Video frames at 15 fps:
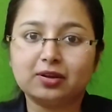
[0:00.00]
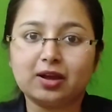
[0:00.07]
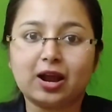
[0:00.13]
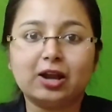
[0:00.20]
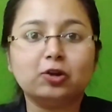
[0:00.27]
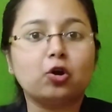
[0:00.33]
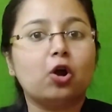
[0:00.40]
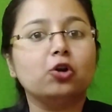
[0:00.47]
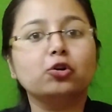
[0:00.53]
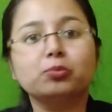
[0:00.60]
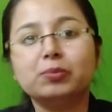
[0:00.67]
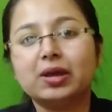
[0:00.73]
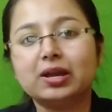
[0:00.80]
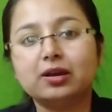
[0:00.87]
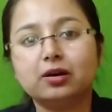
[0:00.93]
And in order to
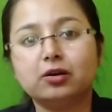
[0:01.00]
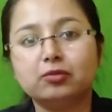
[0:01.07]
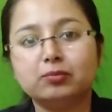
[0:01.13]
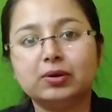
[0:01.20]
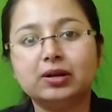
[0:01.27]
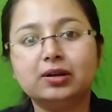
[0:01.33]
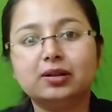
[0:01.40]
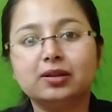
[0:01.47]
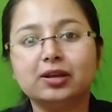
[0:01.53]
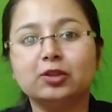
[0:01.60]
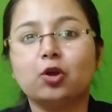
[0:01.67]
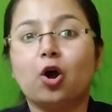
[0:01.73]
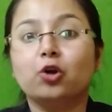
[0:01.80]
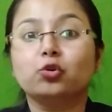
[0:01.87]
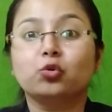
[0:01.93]
make government, in
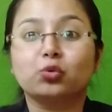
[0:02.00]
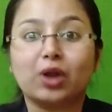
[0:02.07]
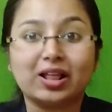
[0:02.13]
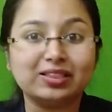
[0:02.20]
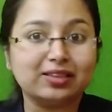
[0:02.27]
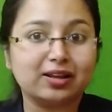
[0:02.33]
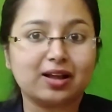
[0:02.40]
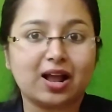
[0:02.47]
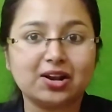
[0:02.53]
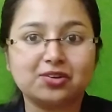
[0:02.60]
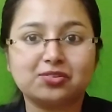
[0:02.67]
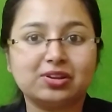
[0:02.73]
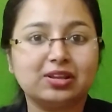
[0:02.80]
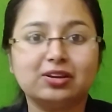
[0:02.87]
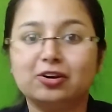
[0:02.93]
order to run the
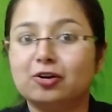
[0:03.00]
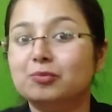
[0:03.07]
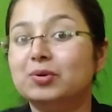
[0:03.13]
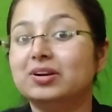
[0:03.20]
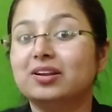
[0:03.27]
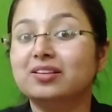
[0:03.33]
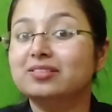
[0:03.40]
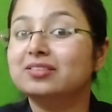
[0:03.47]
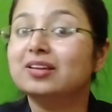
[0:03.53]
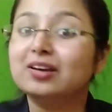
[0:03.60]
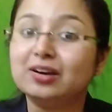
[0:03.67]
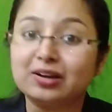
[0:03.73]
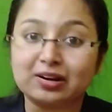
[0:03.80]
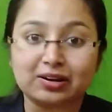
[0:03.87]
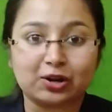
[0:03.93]
country, government is
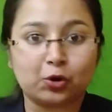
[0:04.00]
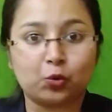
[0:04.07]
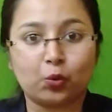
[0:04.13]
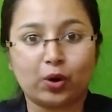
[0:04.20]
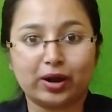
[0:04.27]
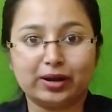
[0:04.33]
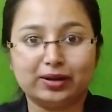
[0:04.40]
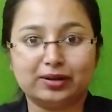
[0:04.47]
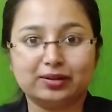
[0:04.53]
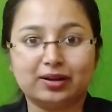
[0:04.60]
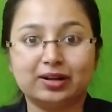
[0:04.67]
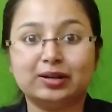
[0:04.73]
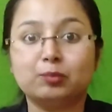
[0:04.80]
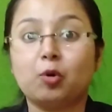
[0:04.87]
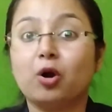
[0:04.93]
required. A
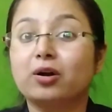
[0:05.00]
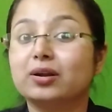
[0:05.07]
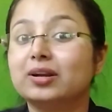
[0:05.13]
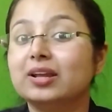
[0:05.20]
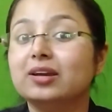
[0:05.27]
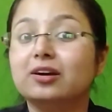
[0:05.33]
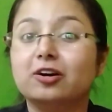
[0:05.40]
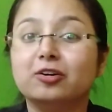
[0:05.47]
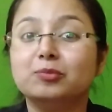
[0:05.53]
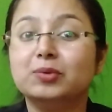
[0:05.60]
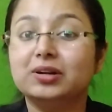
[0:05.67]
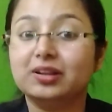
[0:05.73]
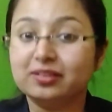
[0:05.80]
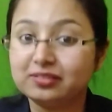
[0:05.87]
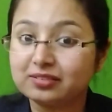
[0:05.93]
democratic
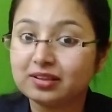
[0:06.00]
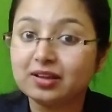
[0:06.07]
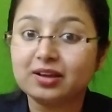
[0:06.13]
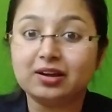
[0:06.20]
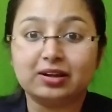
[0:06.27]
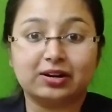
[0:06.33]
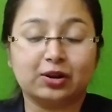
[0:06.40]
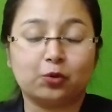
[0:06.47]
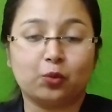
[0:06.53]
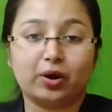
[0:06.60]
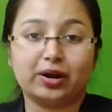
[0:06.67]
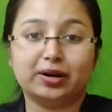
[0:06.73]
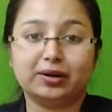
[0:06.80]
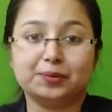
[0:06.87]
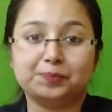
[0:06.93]
government is
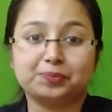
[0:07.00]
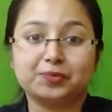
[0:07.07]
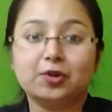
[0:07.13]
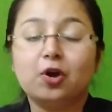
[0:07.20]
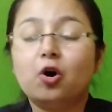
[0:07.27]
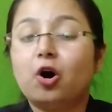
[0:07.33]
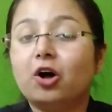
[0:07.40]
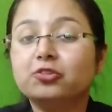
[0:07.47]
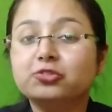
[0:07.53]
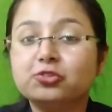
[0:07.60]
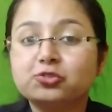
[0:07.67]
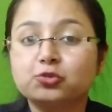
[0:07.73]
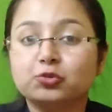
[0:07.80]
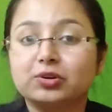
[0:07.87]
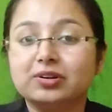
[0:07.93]
required. Also
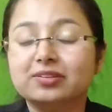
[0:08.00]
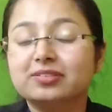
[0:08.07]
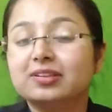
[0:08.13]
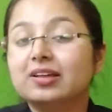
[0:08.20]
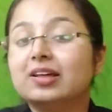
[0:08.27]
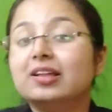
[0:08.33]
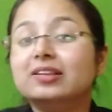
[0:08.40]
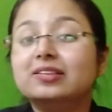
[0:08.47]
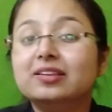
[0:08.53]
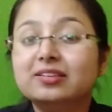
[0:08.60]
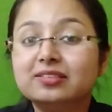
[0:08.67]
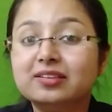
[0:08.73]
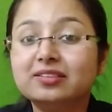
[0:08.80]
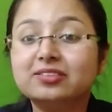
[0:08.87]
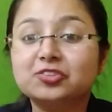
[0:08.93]
students, this
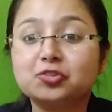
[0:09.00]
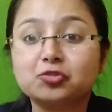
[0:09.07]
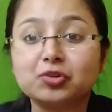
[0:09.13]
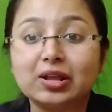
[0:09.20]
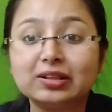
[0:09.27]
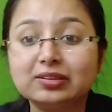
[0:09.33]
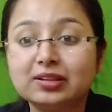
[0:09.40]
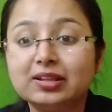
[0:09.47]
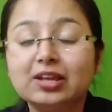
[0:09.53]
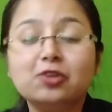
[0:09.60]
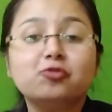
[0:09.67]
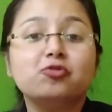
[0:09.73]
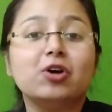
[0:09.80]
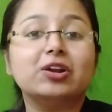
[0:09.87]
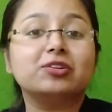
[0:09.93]
is strengthening
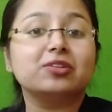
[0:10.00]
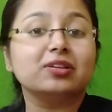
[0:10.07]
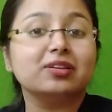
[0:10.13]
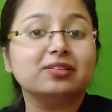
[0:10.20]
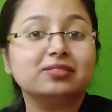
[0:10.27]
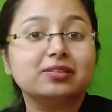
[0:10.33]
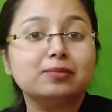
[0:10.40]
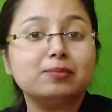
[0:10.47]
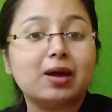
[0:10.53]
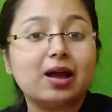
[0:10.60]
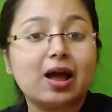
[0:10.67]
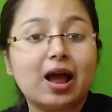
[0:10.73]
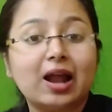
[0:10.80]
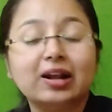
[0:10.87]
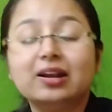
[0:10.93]
federalism
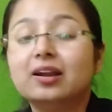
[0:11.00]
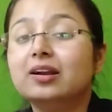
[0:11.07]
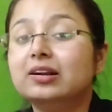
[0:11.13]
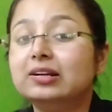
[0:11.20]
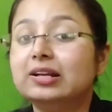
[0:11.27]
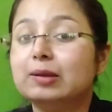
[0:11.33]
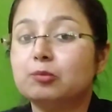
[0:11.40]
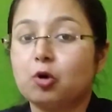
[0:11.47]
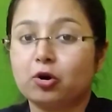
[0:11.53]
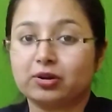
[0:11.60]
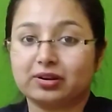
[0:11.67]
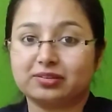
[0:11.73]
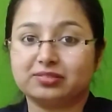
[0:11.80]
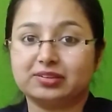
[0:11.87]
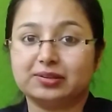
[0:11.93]
and
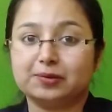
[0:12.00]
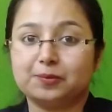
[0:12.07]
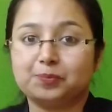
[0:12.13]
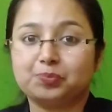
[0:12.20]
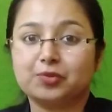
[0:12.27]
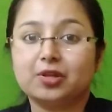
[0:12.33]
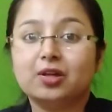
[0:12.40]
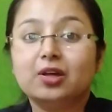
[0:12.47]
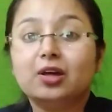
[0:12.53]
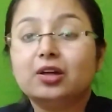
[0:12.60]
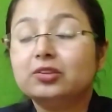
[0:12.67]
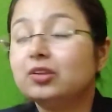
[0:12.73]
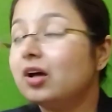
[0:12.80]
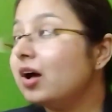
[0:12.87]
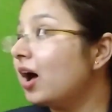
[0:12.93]
democracy.
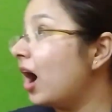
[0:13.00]
Now,